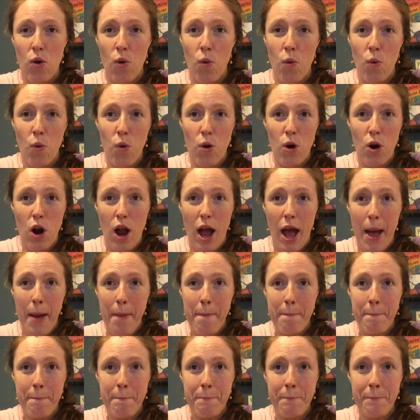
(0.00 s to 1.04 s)
or,
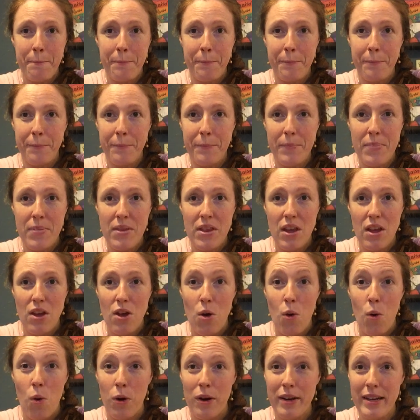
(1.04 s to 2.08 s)
um,
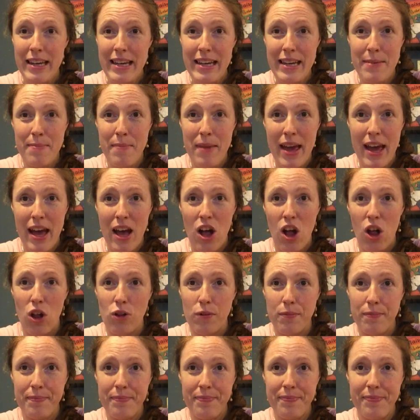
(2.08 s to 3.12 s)
or an
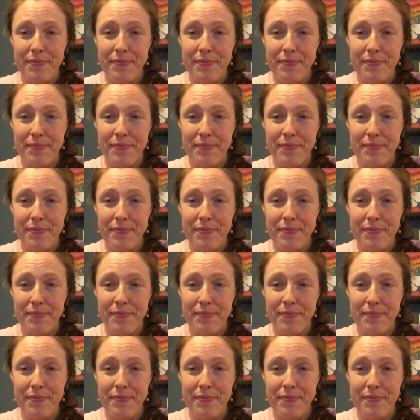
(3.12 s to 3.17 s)
email.